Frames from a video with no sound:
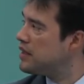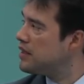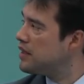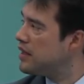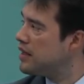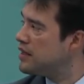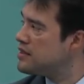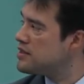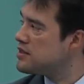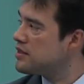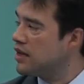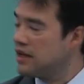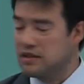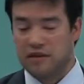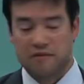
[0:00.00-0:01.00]
And
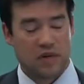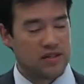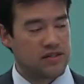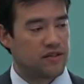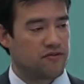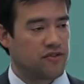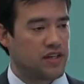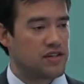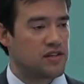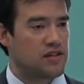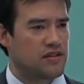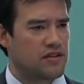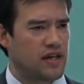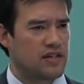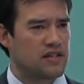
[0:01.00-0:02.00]
yeah, they basically
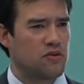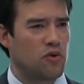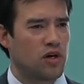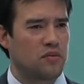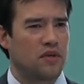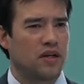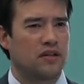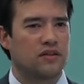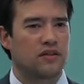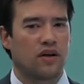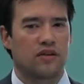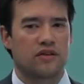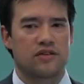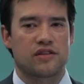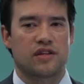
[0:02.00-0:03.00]
raised $91 million
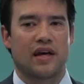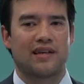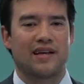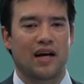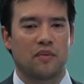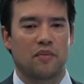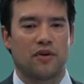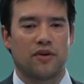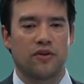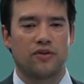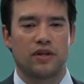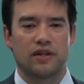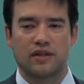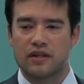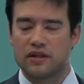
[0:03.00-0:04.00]
at IPO,
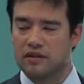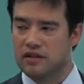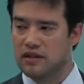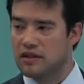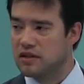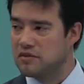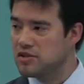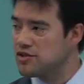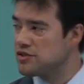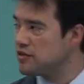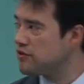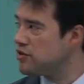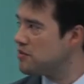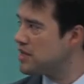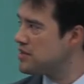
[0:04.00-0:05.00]
and then just a
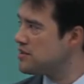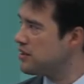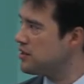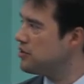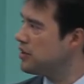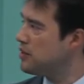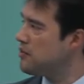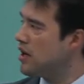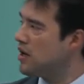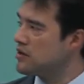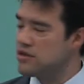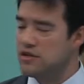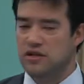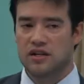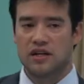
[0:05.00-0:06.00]
few months ago in
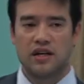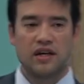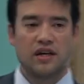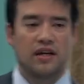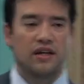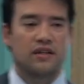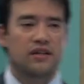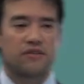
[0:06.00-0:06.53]
March, they